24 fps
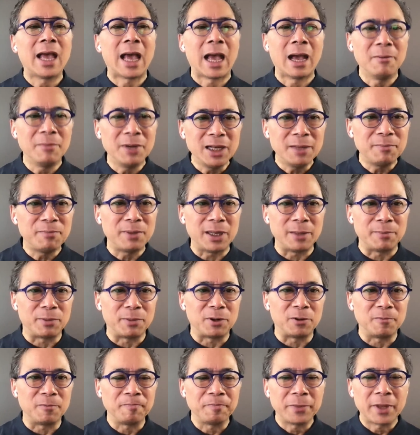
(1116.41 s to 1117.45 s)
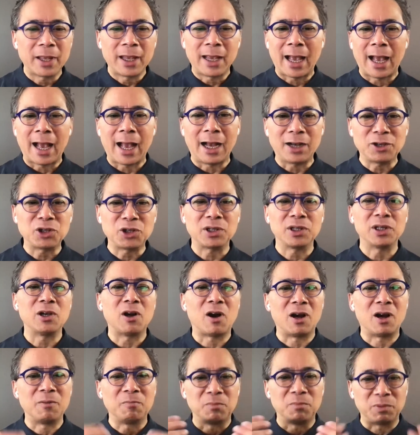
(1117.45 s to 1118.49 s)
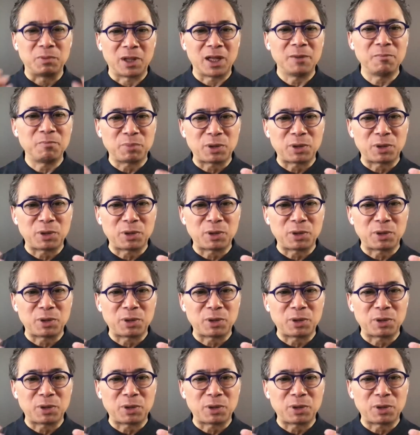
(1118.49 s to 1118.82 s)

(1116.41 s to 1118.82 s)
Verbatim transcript: many people actually on blood